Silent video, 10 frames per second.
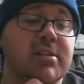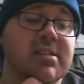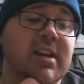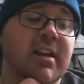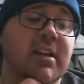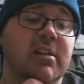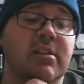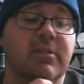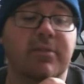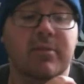Second
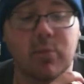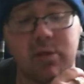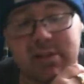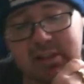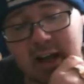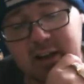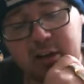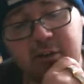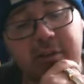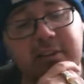was
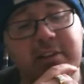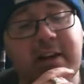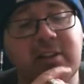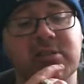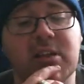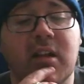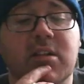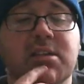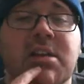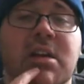
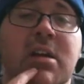$950,000